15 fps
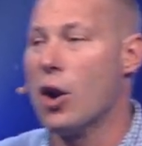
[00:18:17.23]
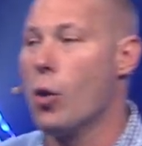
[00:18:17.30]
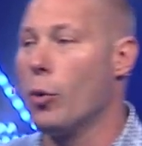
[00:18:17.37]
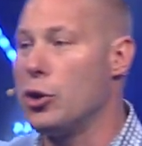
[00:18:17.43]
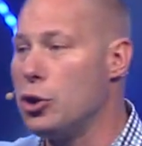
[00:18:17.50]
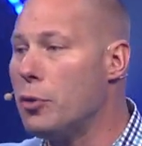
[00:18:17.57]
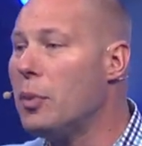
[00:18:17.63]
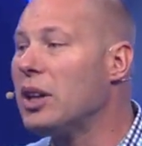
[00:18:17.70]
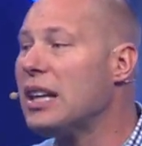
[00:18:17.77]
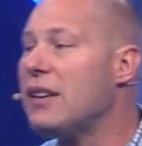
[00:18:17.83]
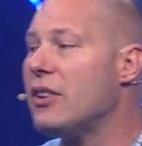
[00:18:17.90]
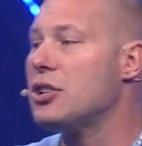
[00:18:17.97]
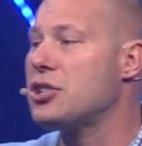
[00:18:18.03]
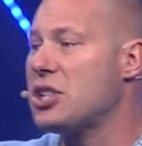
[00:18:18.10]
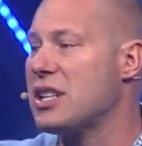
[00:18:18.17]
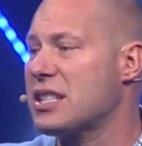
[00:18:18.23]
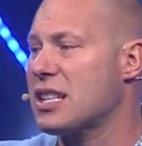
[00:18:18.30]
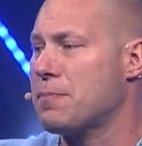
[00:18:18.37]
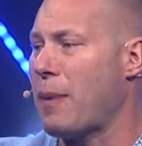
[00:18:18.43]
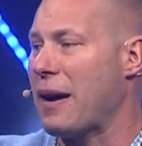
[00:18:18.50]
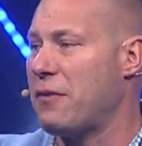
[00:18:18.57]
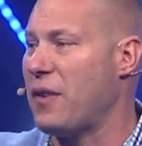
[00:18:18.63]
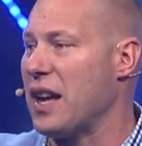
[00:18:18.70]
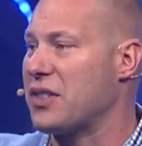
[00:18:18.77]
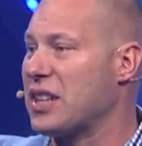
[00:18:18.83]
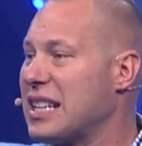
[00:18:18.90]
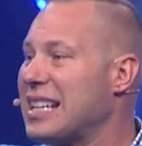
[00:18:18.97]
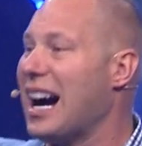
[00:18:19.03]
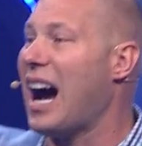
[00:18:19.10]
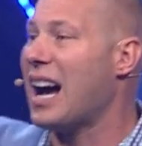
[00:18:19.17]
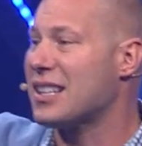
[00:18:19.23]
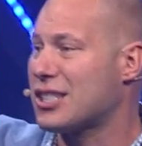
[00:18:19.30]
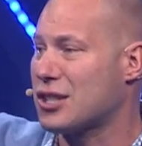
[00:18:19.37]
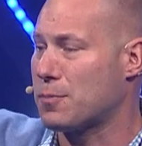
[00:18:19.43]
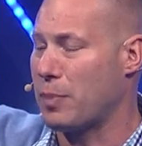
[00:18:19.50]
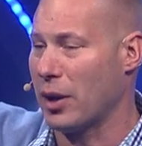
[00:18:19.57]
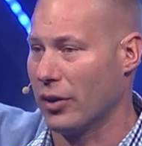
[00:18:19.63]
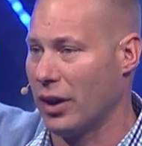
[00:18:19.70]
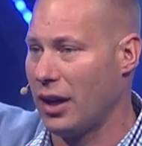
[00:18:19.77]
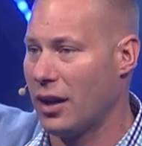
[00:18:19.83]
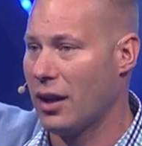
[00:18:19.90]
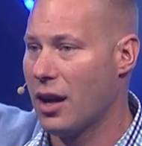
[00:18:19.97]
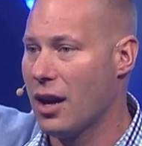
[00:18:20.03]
When you believe in Jesus by faith, God's Spirit,